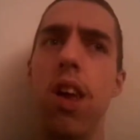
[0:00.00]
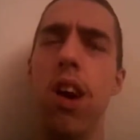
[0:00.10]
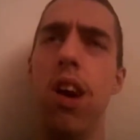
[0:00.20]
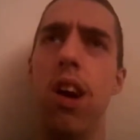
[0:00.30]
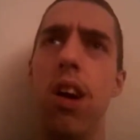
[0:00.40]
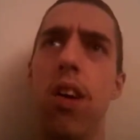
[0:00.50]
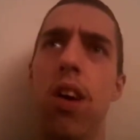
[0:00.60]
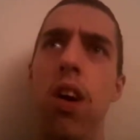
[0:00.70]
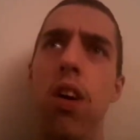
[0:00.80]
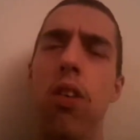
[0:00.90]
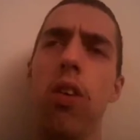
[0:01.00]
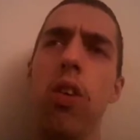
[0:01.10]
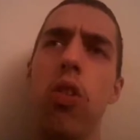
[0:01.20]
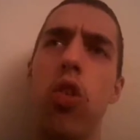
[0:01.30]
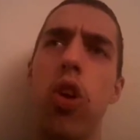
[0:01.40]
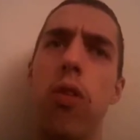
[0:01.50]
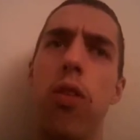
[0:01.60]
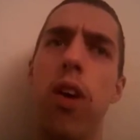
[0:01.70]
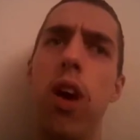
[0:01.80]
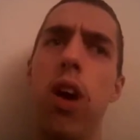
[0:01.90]
yeah, welcome to the
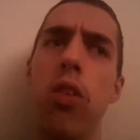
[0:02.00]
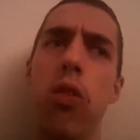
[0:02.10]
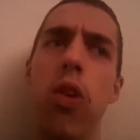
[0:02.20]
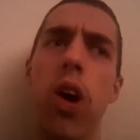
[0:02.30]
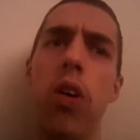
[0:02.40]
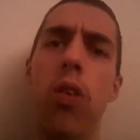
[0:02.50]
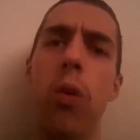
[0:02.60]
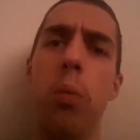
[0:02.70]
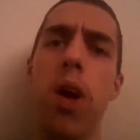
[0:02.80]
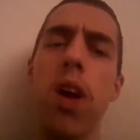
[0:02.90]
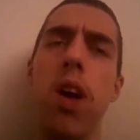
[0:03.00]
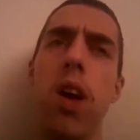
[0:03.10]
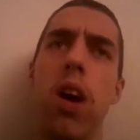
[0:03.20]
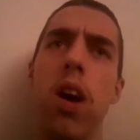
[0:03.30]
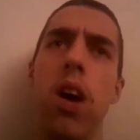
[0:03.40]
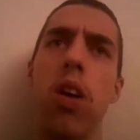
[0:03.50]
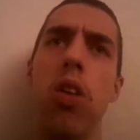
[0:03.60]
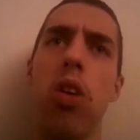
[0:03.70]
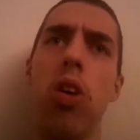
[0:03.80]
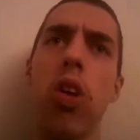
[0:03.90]
vlog where we'll be
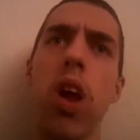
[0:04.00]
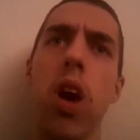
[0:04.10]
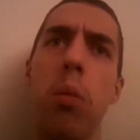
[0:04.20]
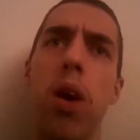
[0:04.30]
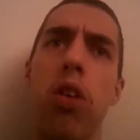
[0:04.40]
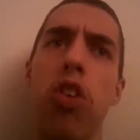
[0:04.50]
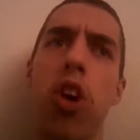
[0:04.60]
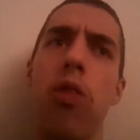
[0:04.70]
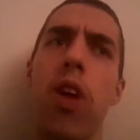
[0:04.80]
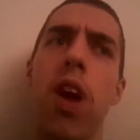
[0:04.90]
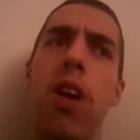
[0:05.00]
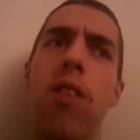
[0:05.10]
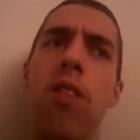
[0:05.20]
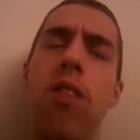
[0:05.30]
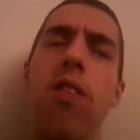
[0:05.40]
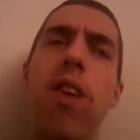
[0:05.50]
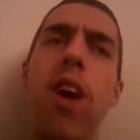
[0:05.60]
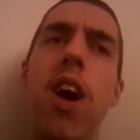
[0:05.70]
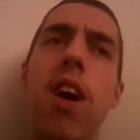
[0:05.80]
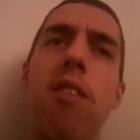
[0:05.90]
talking about something.
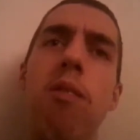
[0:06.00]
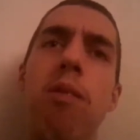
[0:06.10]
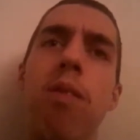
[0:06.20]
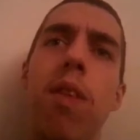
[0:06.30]
Yeah.